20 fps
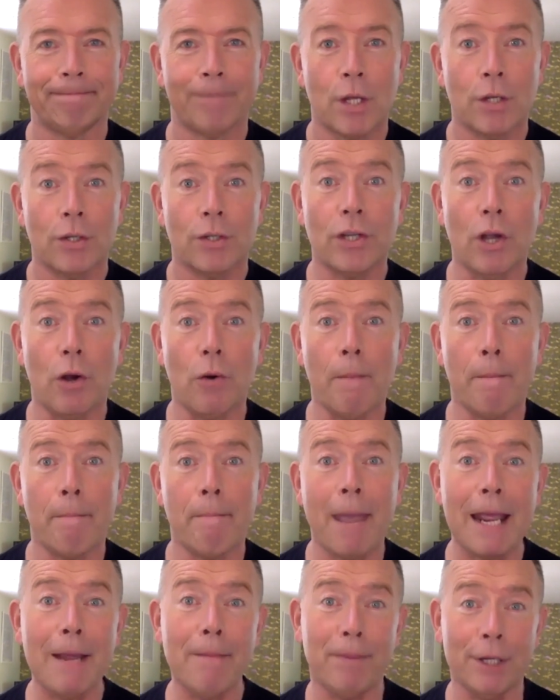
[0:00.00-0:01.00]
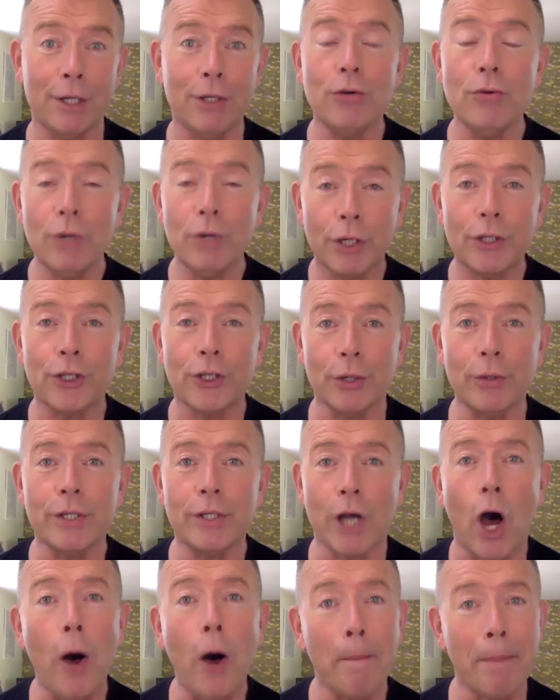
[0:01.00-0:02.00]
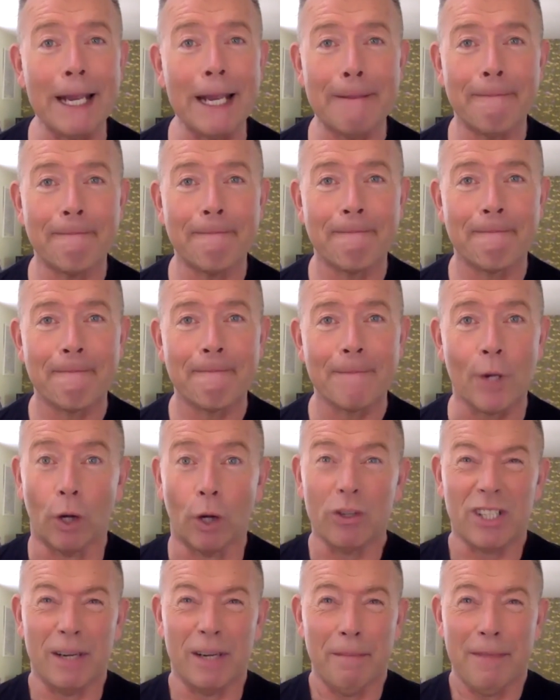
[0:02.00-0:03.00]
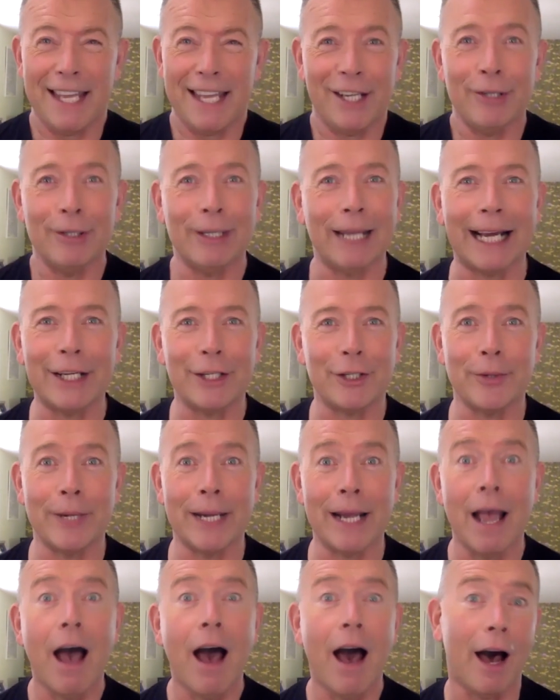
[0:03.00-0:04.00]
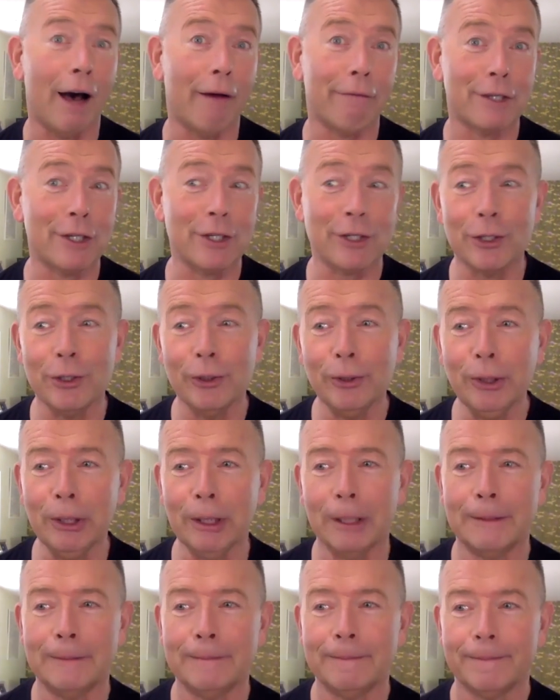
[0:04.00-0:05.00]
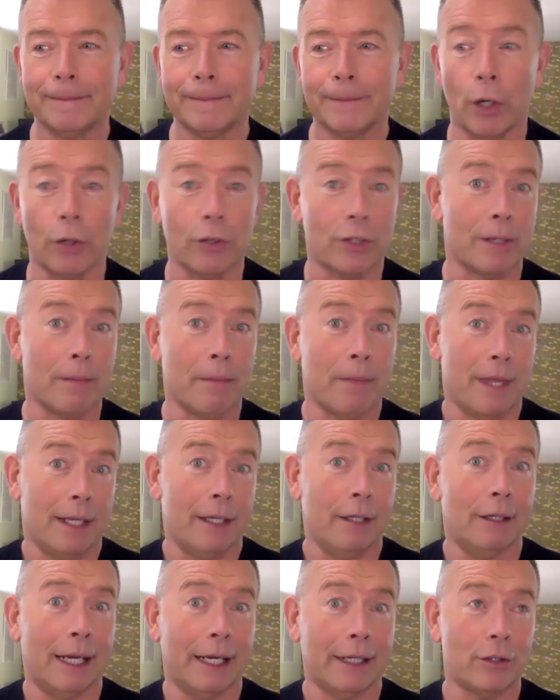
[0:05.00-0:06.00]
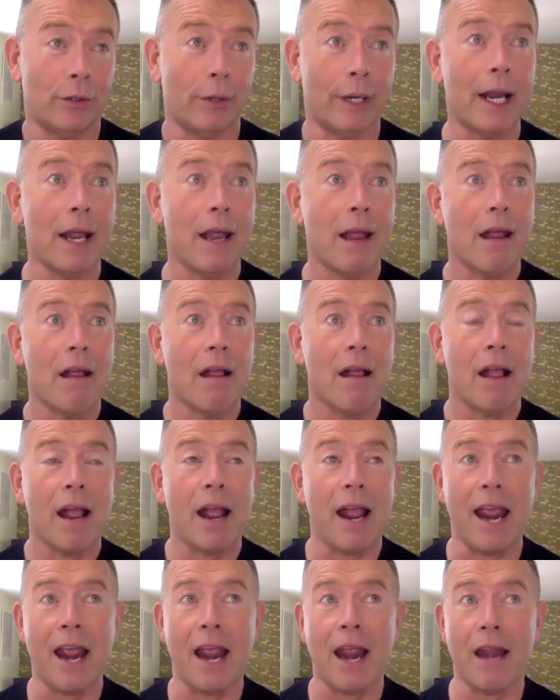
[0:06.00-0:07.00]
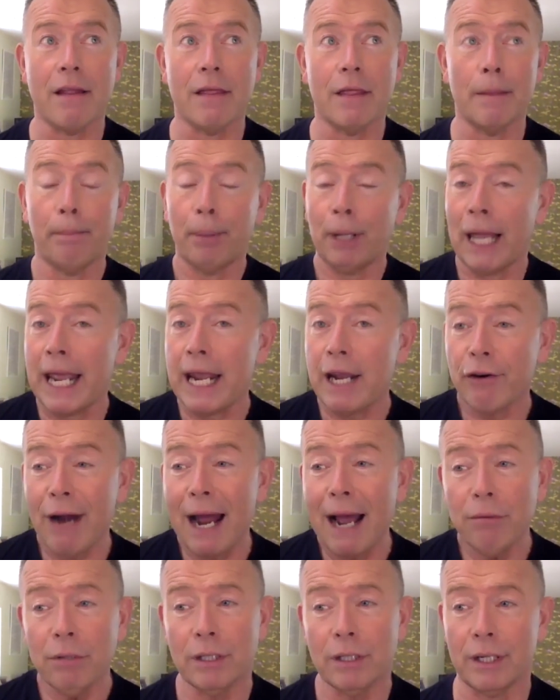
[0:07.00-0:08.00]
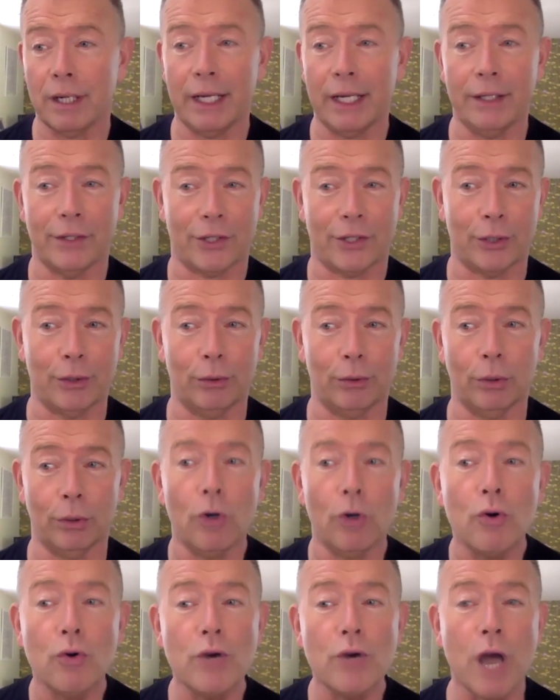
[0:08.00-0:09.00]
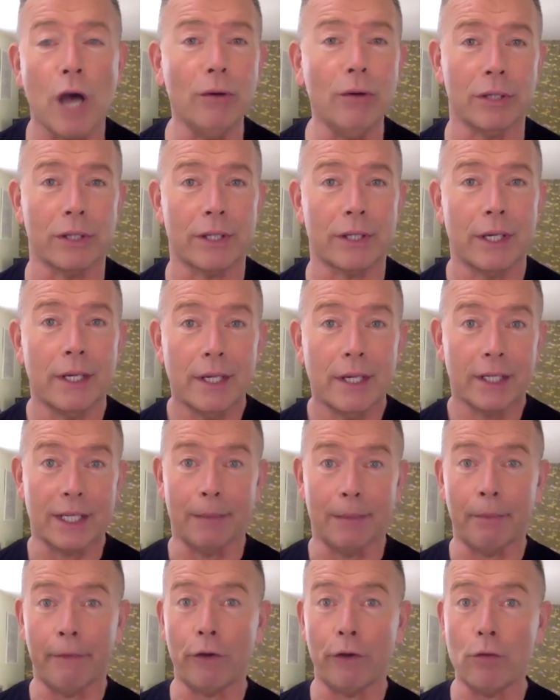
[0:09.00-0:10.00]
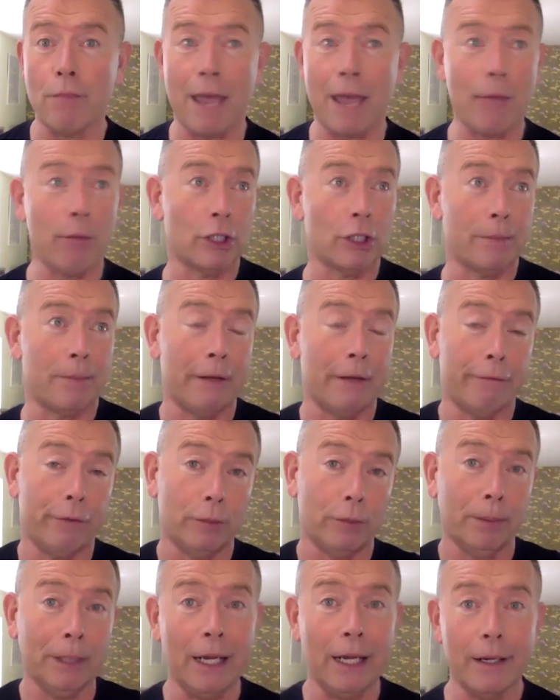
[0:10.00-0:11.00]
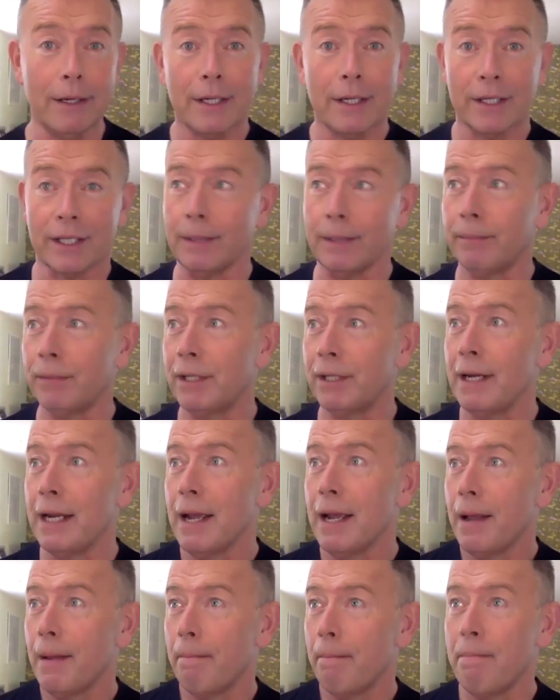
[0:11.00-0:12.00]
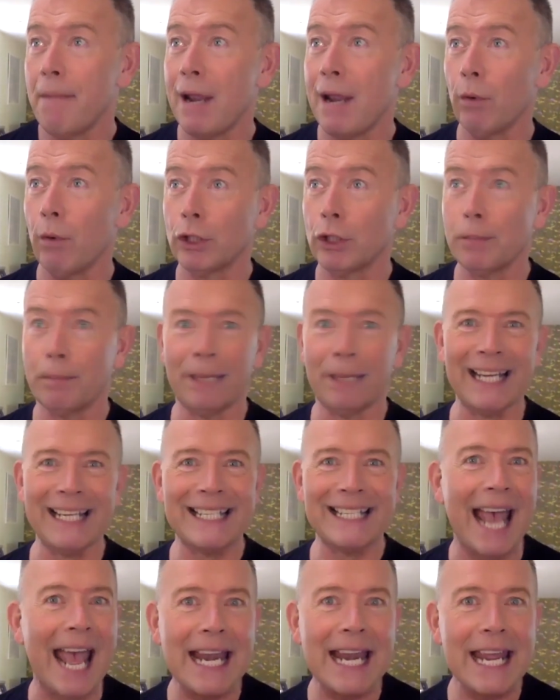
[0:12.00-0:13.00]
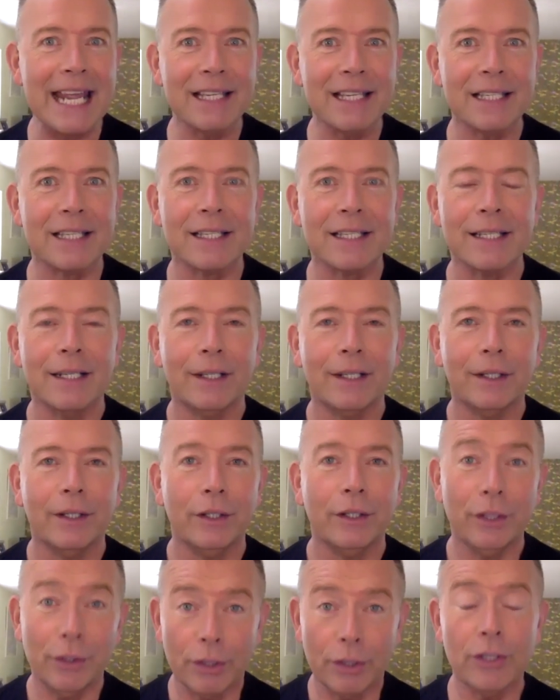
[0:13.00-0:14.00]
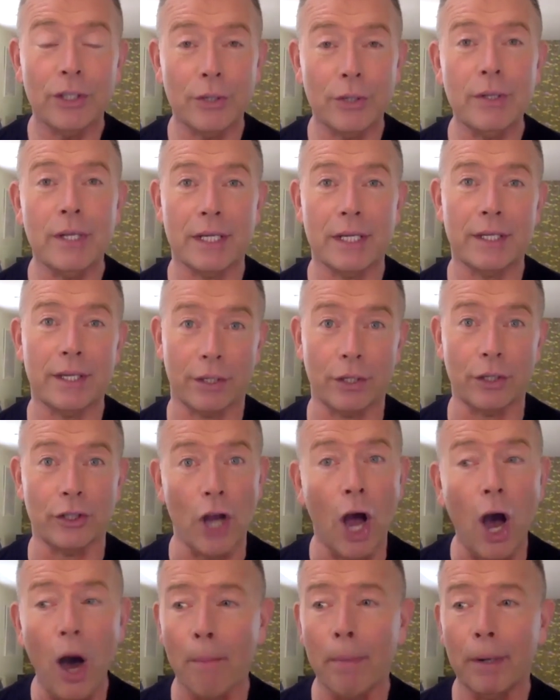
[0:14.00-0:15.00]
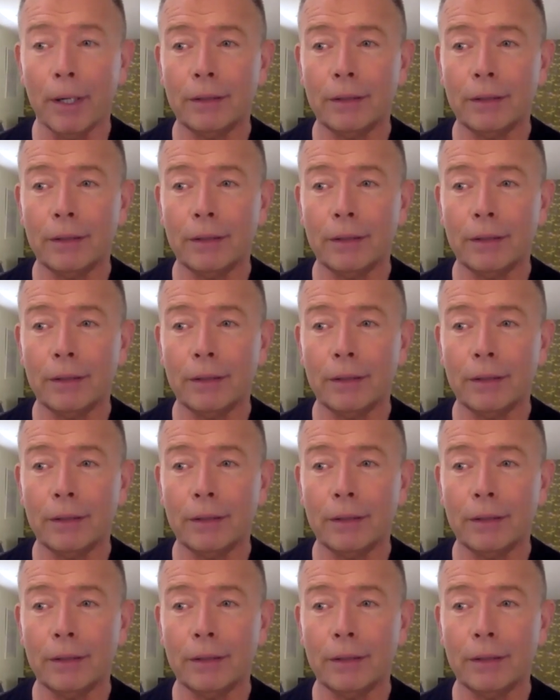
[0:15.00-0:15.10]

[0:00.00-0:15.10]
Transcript: So maybe you could choose a hobby or something you like doing after school or something you like doing in the playground in school. Who knows? Some of you may want to be a footballer, somebody may want to play tennis. You could do this as a job.